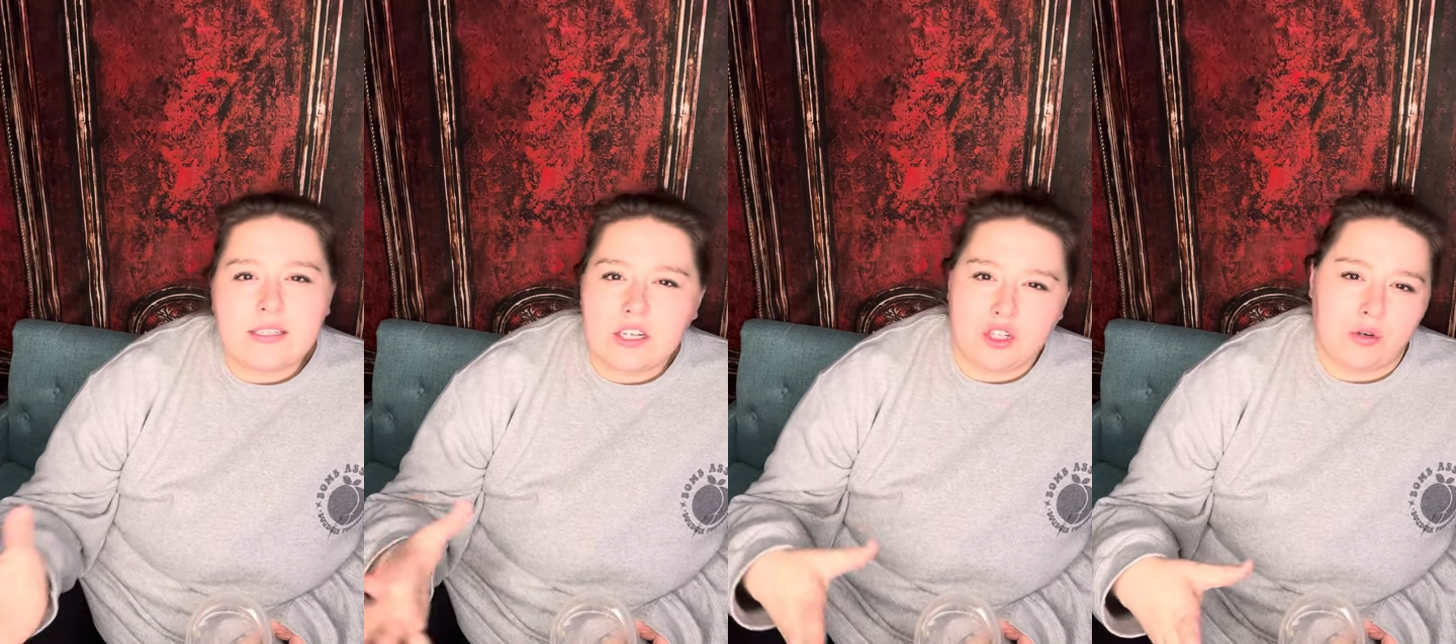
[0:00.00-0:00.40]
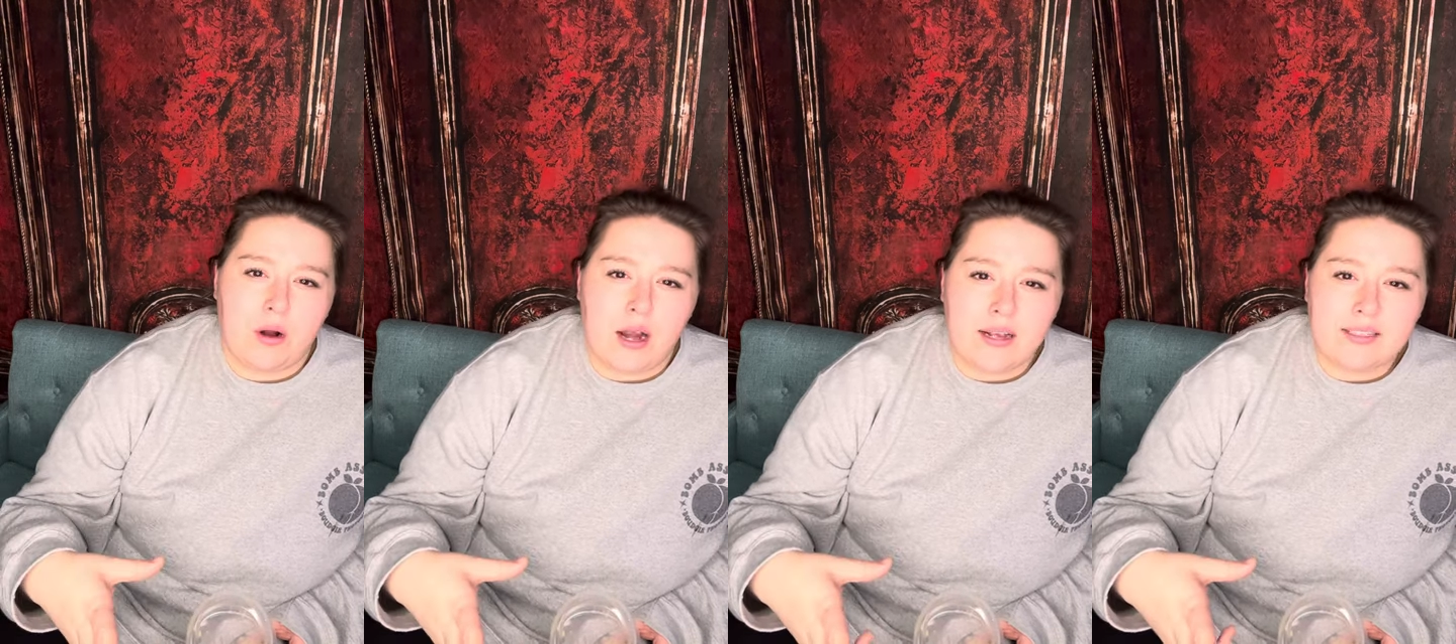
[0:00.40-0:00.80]
and digital
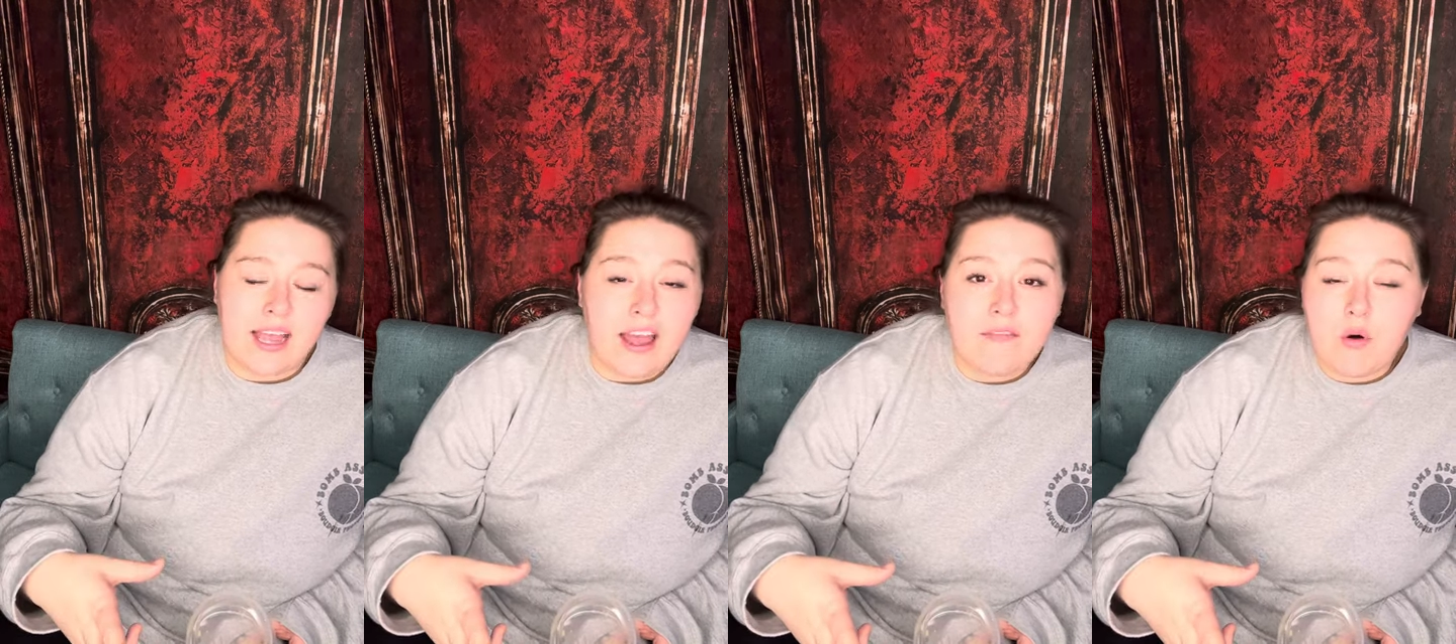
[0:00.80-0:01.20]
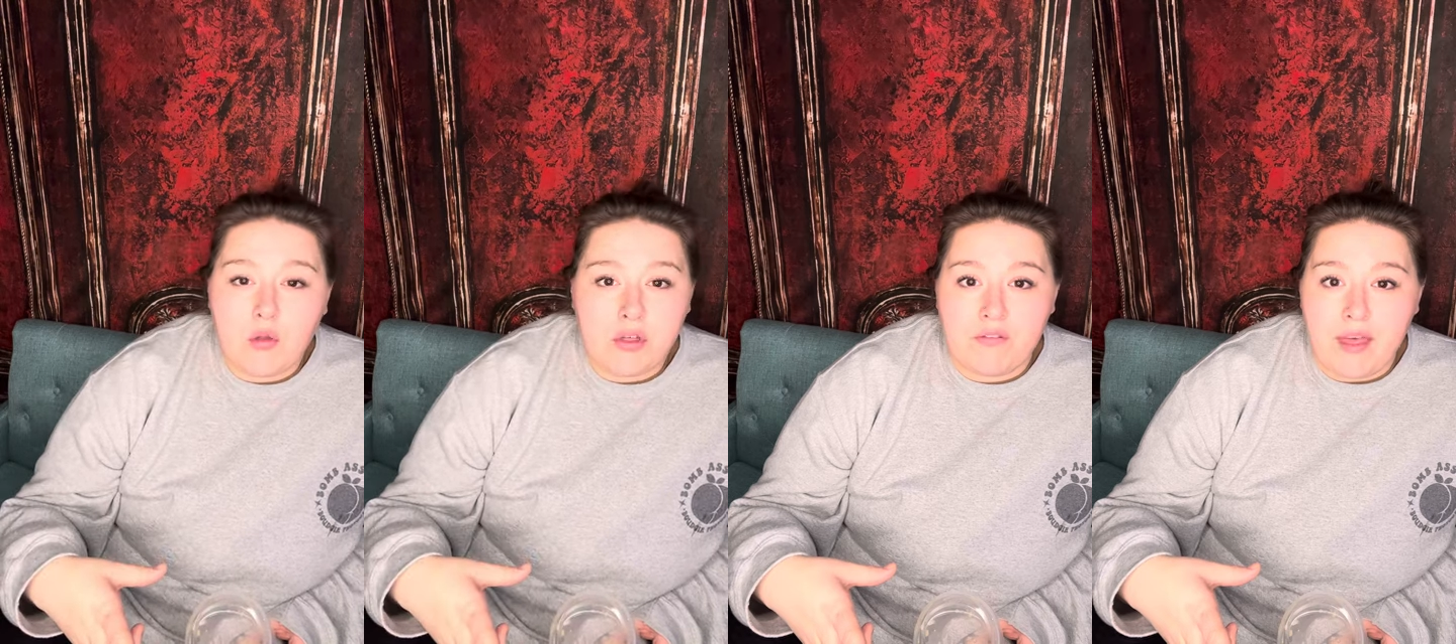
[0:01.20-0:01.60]
products i have
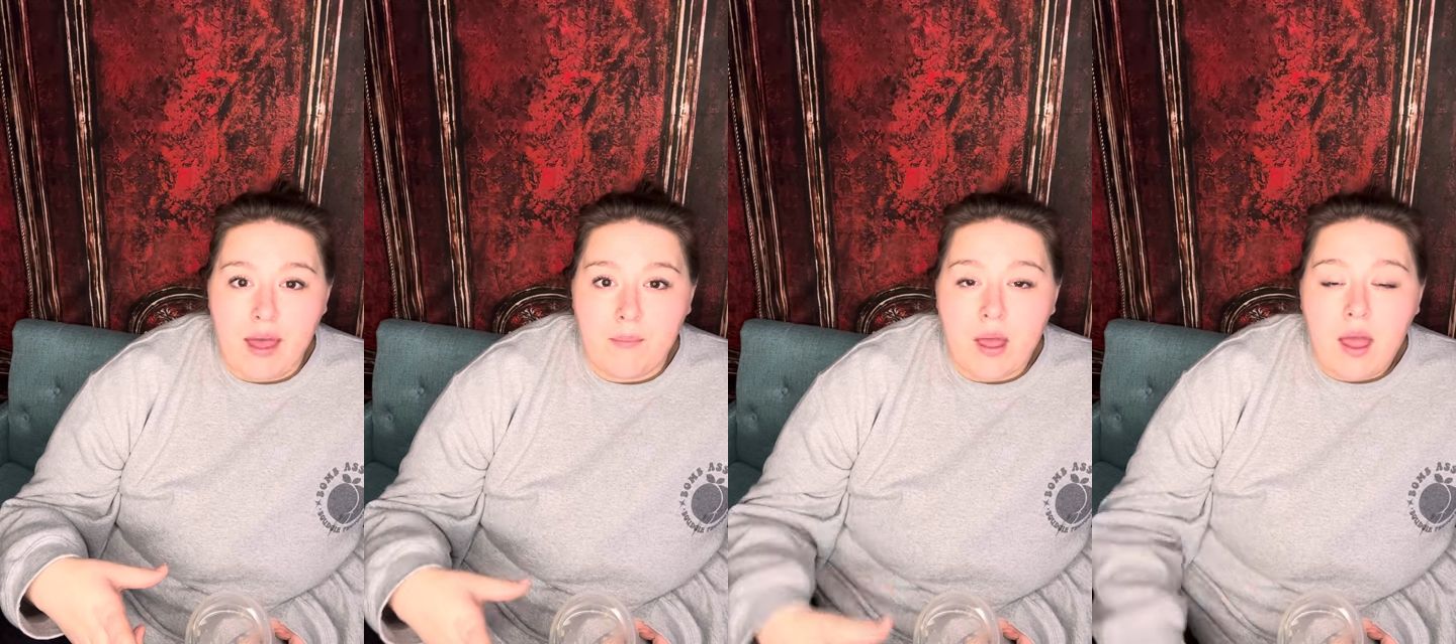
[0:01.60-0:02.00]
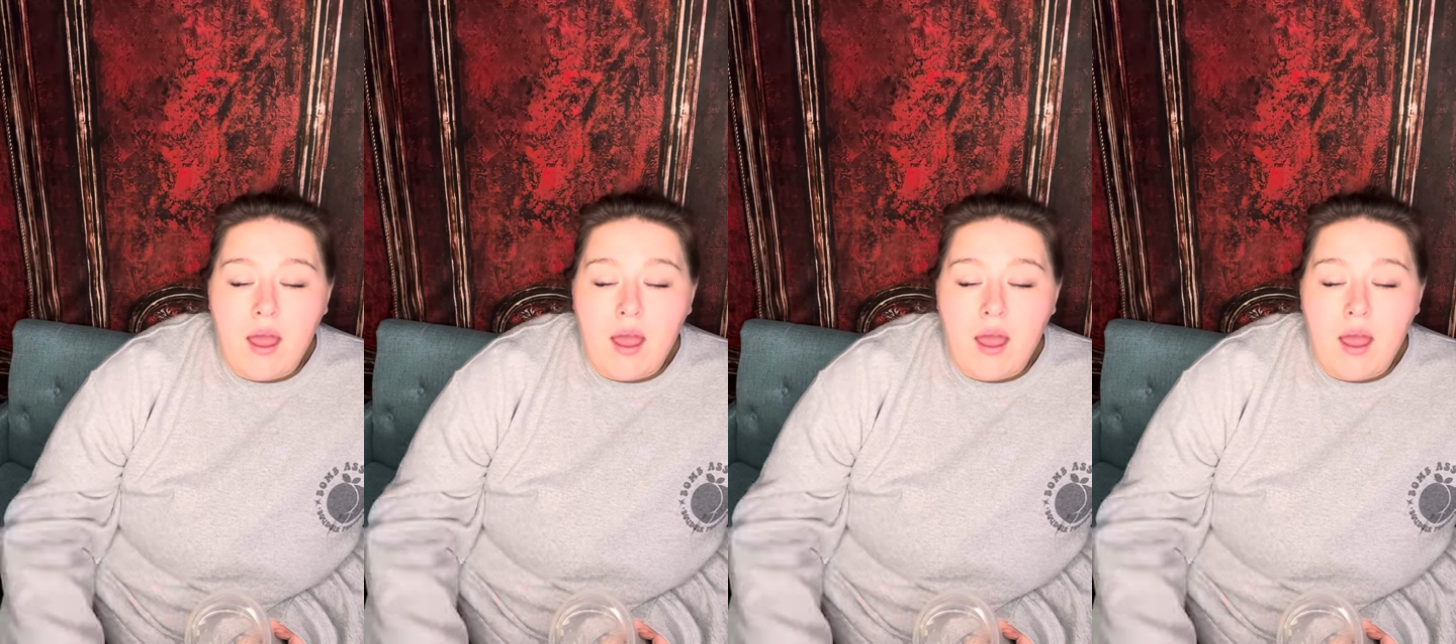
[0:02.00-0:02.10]
both of them